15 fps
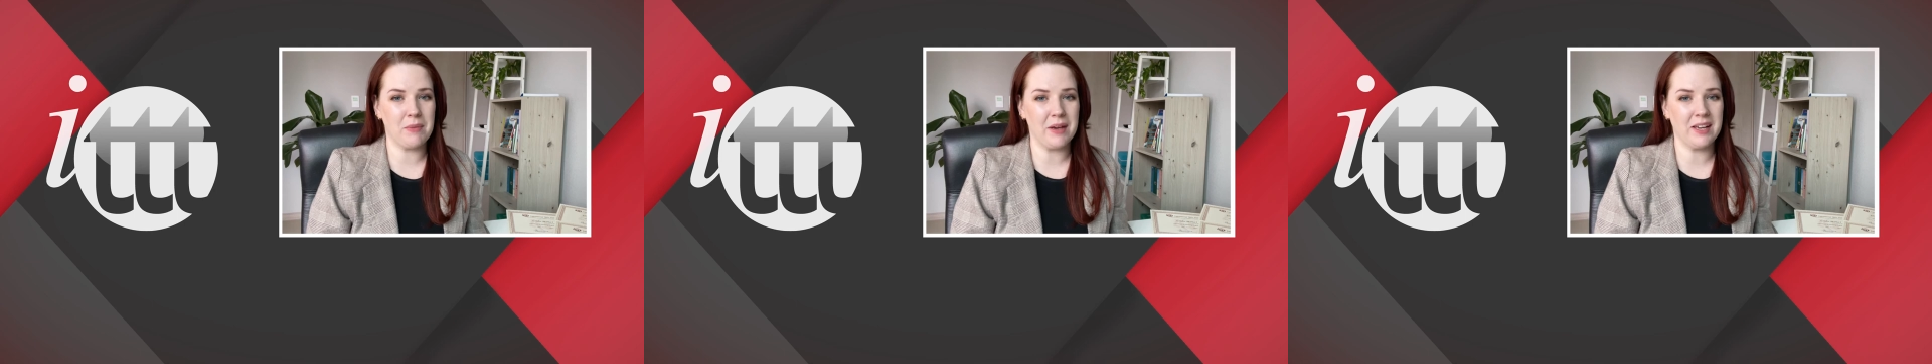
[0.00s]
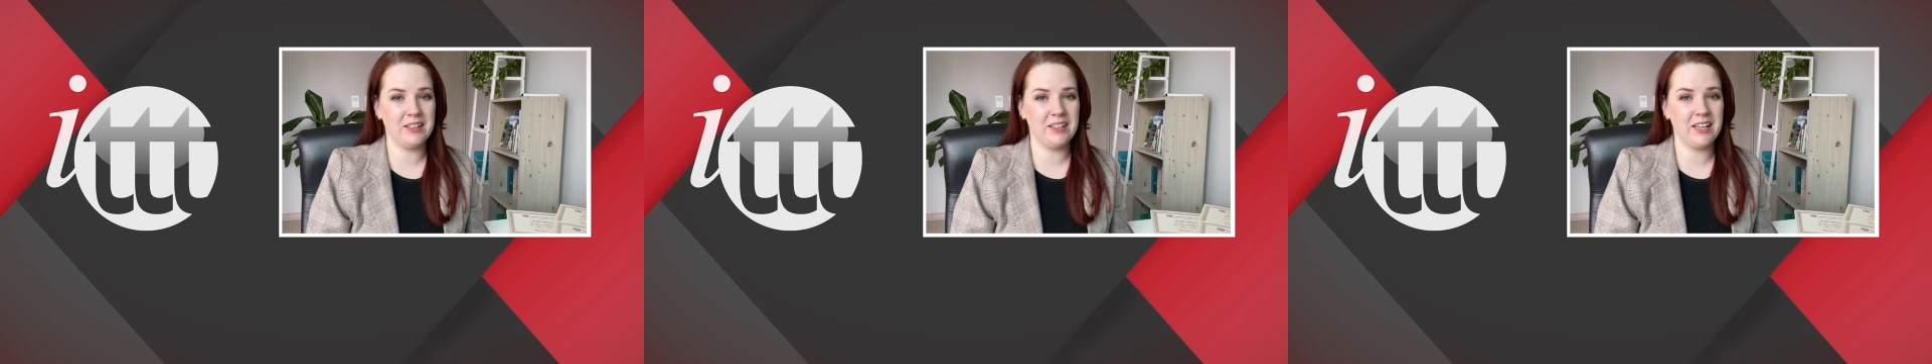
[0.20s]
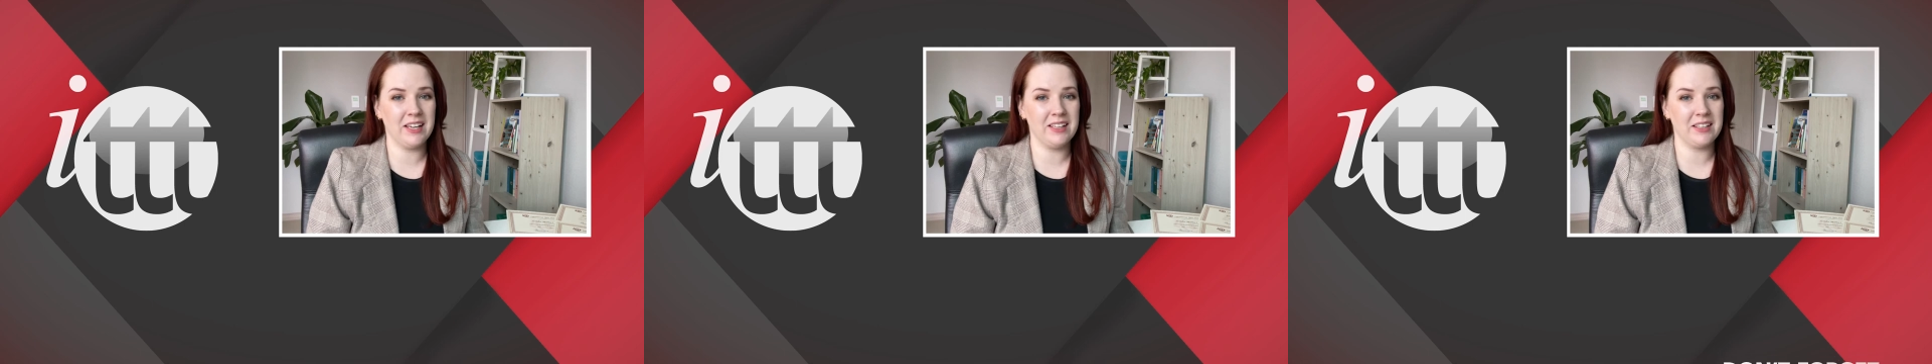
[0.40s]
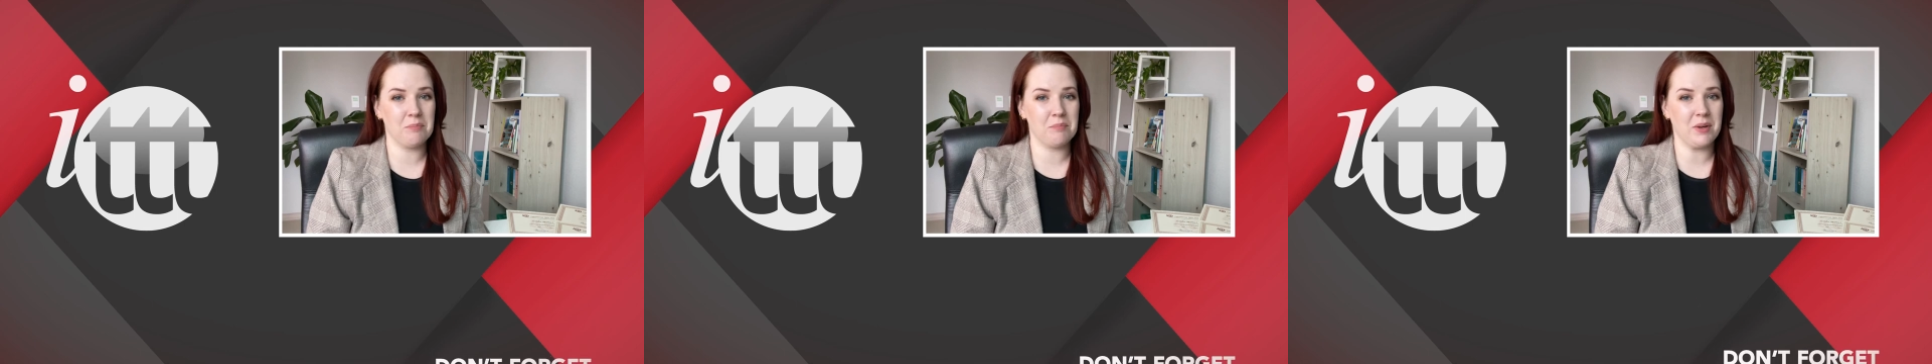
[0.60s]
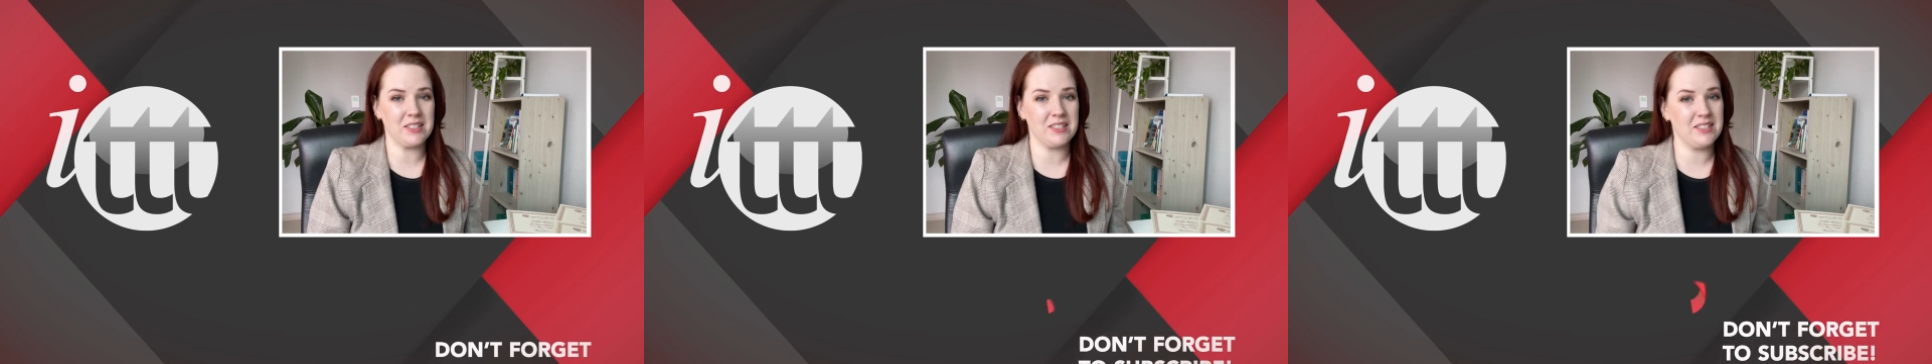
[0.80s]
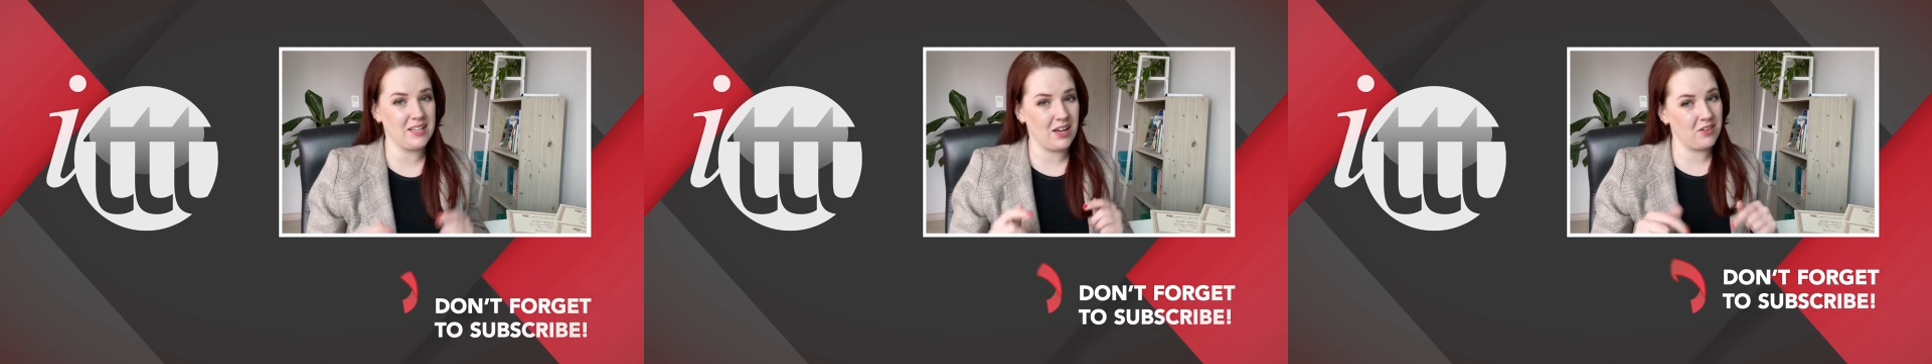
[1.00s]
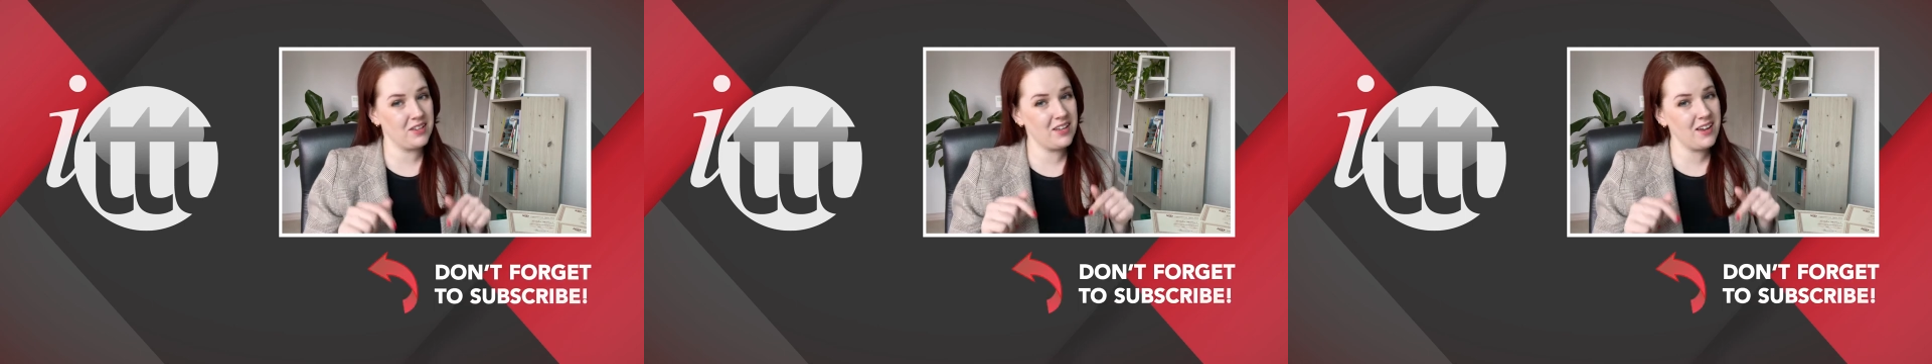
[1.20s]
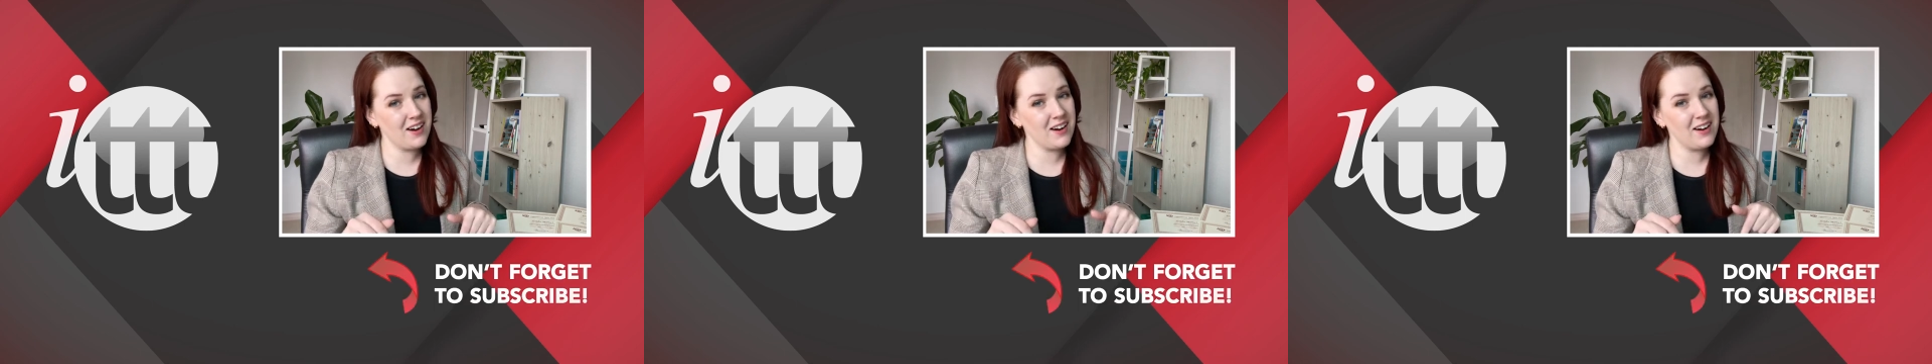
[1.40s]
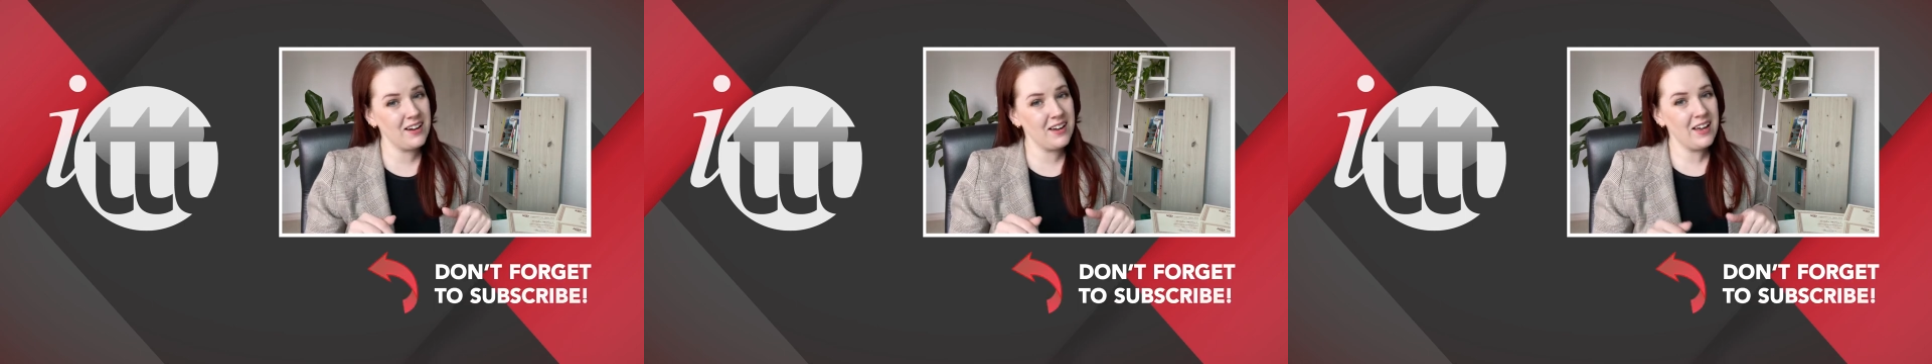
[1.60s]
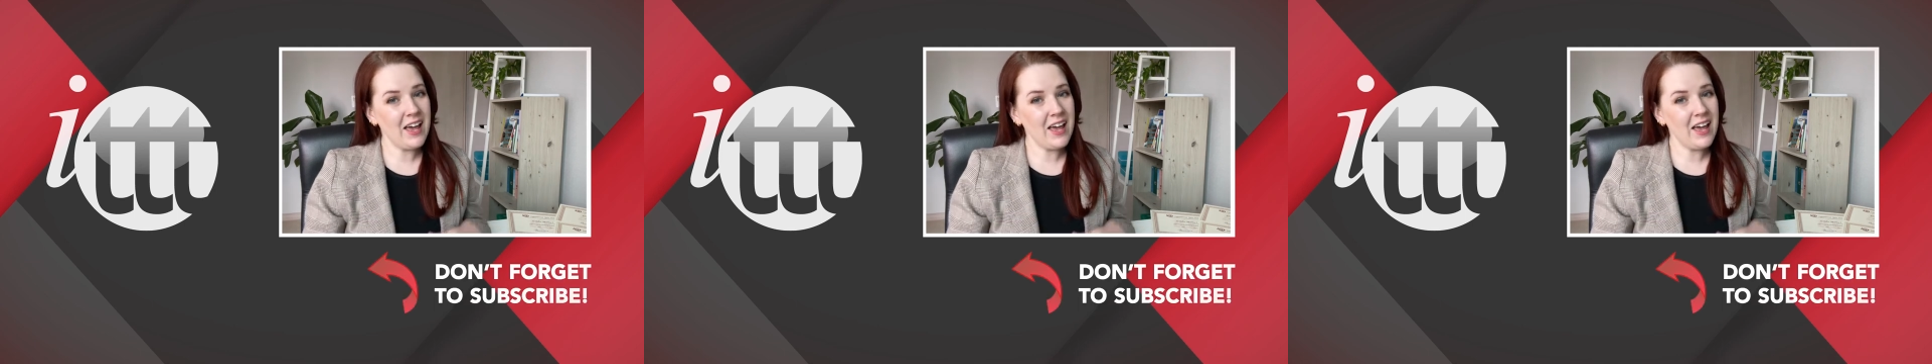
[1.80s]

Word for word: by clicking the button down here